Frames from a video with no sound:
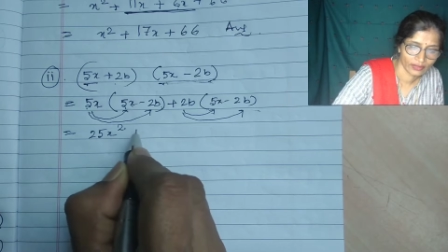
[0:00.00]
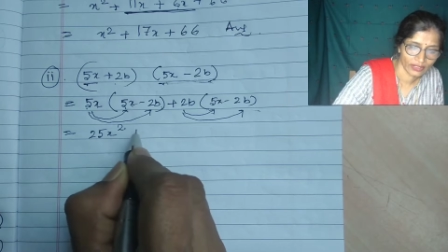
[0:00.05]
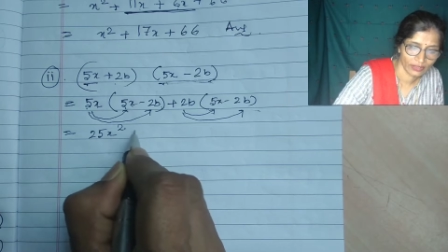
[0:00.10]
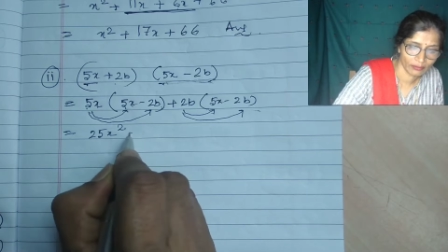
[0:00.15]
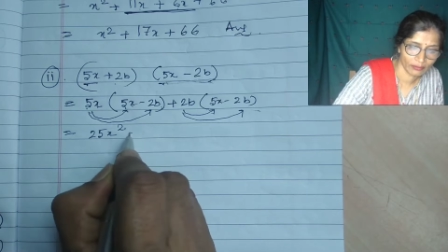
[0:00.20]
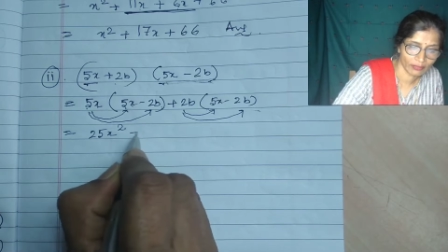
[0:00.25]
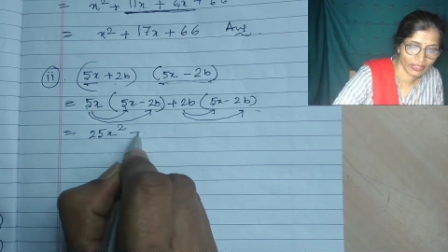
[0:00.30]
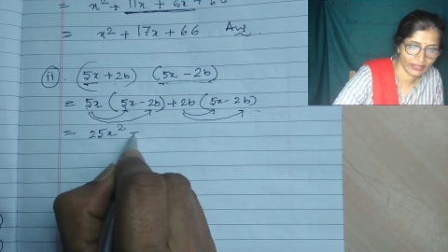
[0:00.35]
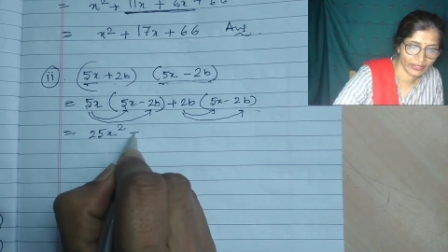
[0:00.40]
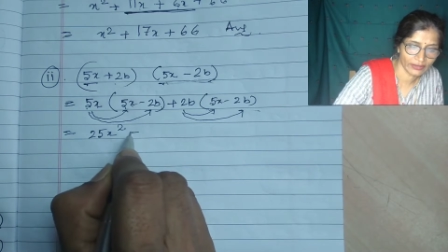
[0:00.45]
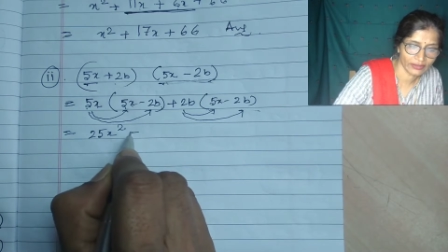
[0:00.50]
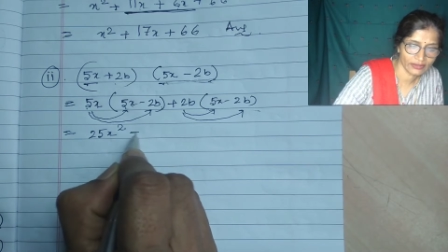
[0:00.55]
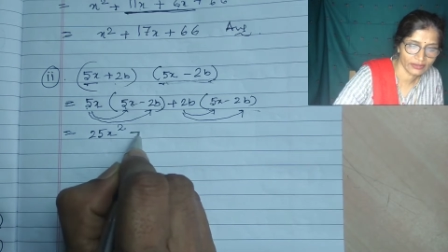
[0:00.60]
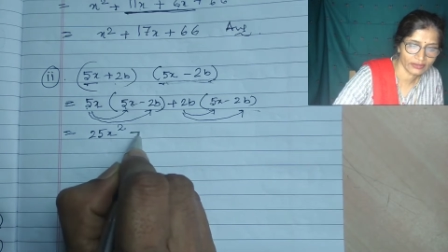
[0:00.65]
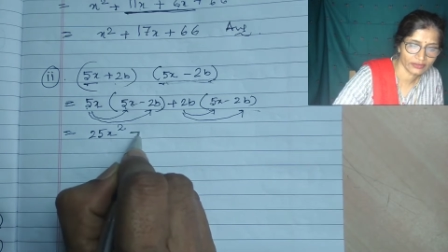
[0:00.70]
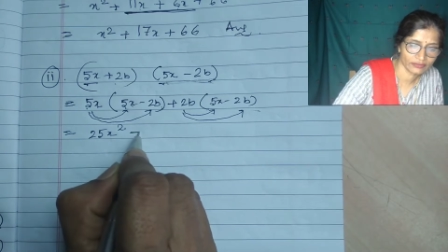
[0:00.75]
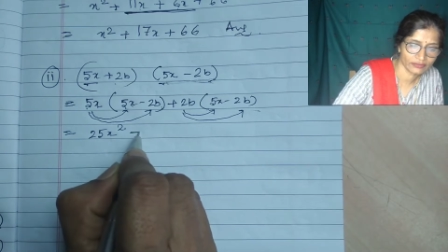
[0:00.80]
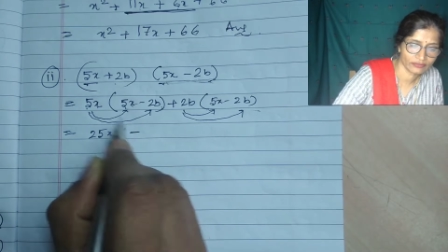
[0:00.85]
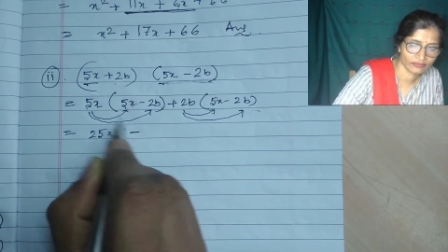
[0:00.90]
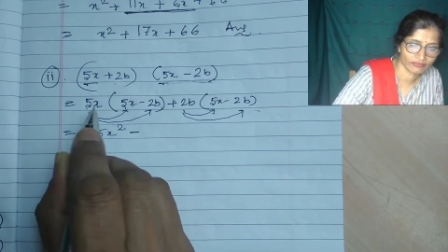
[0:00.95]
minus
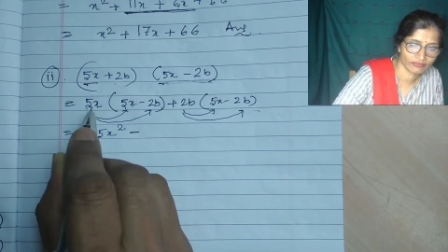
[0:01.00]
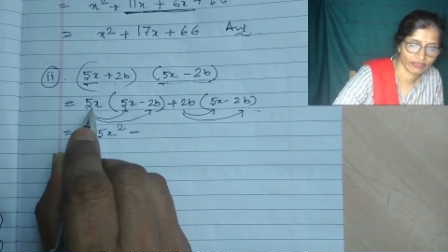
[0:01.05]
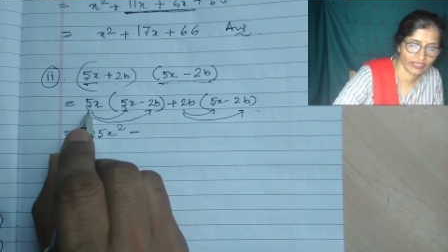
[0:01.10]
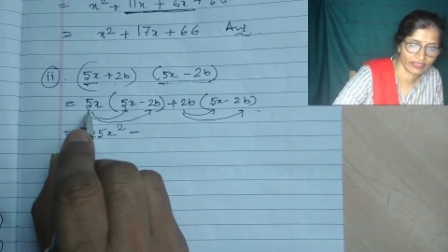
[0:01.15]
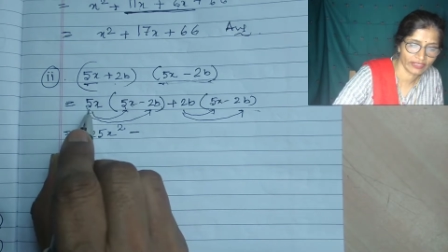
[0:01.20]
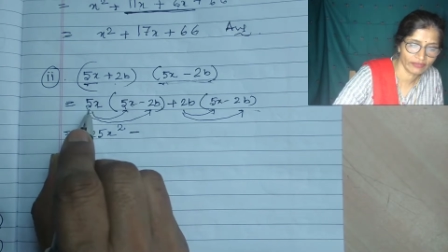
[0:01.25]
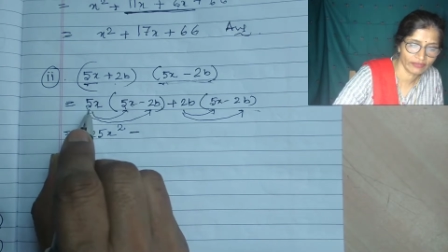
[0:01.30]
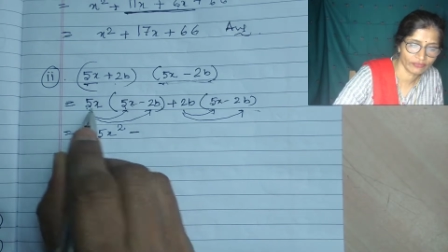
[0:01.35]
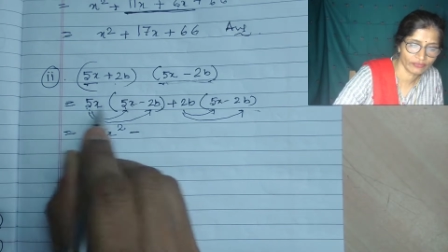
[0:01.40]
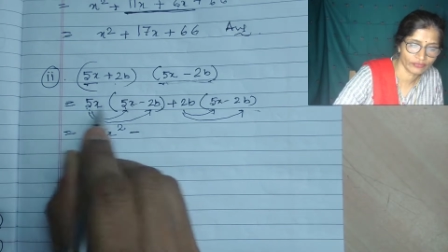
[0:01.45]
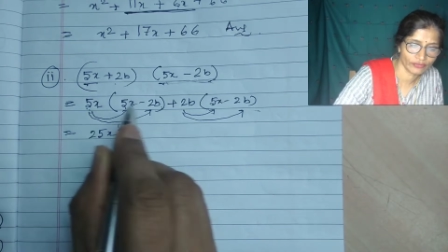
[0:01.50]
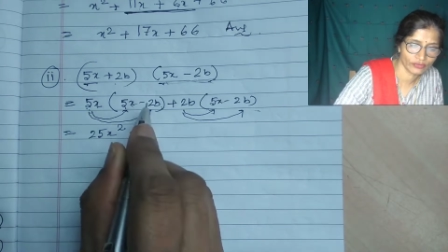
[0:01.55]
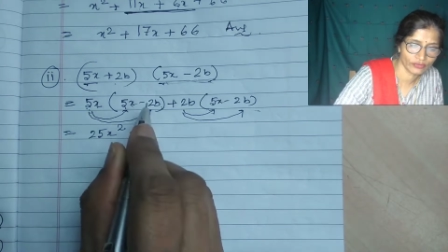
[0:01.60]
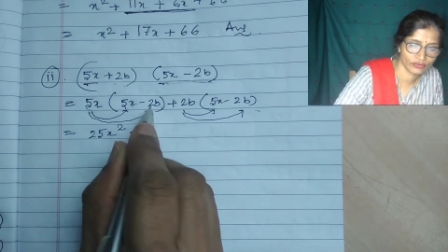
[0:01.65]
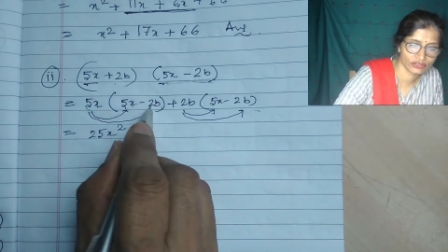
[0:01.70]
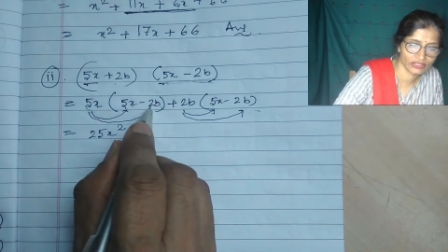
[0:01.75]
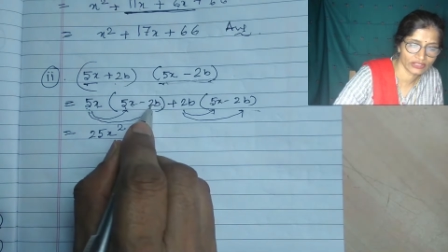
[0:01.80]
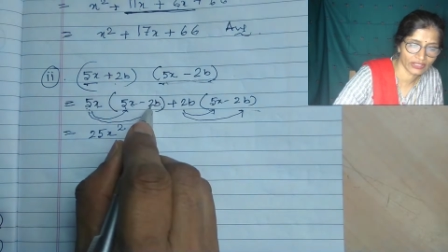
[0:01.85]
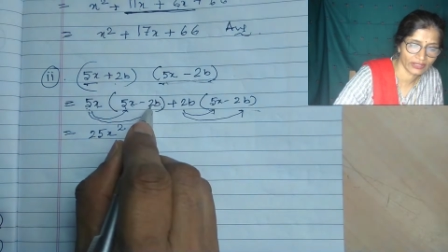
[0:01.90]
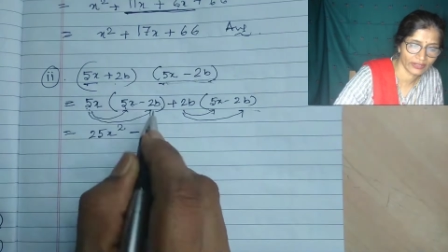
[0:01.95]
5 2s
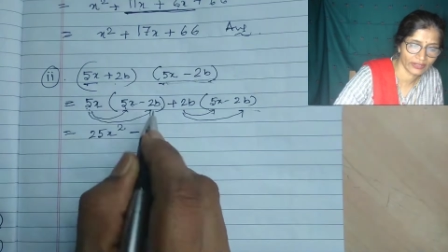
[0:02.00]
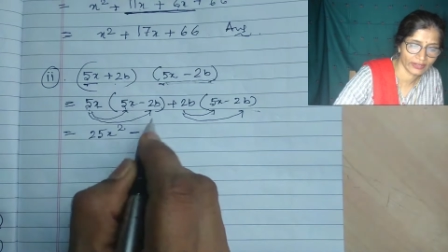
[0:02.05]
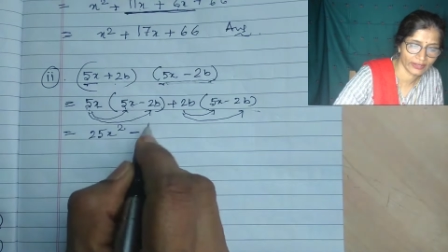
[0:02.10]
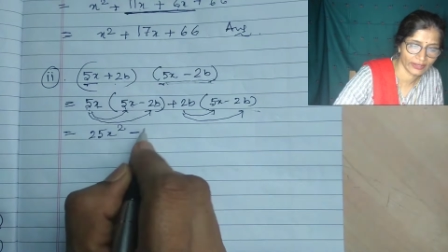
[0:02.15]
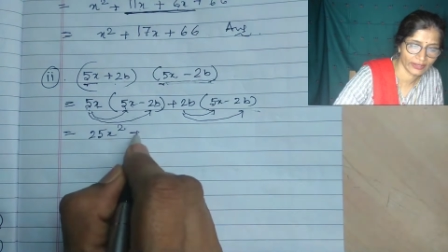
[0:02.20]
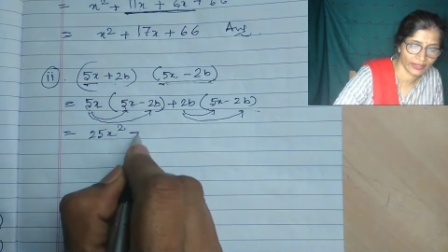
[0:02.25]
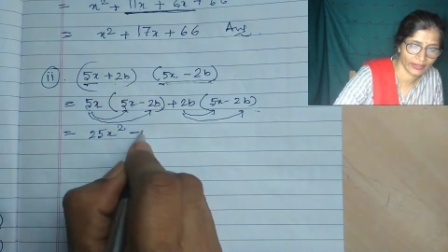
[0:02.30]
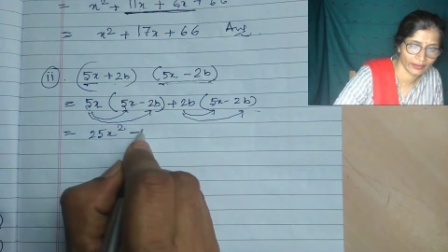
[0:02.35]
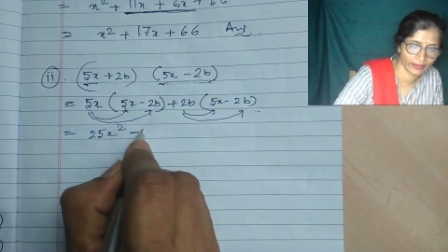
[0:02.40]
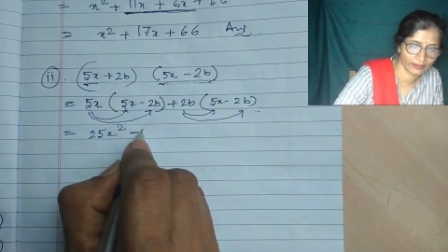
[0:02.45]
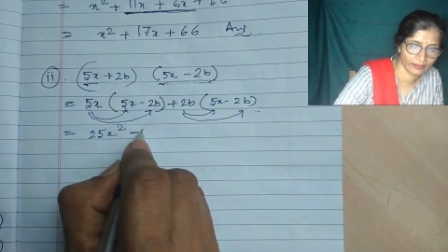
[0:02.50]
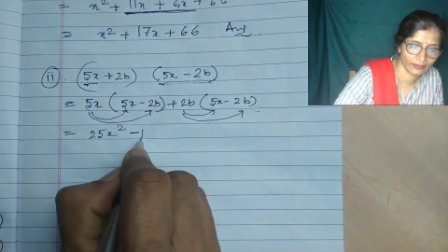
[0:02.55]
are 10.